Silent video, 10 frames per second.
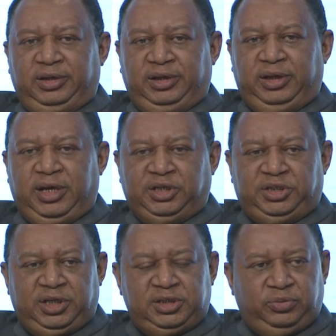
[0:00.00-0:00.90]
In
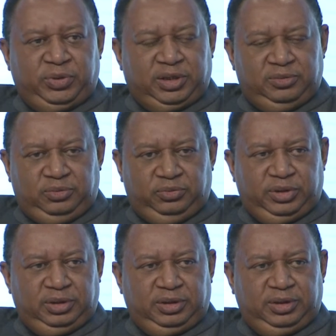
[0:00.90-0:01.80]
Algiers,
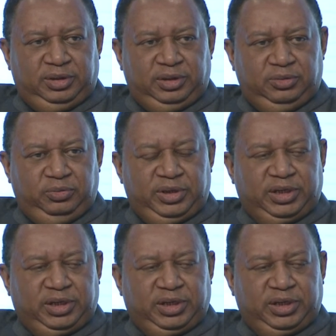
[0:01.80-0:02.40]
we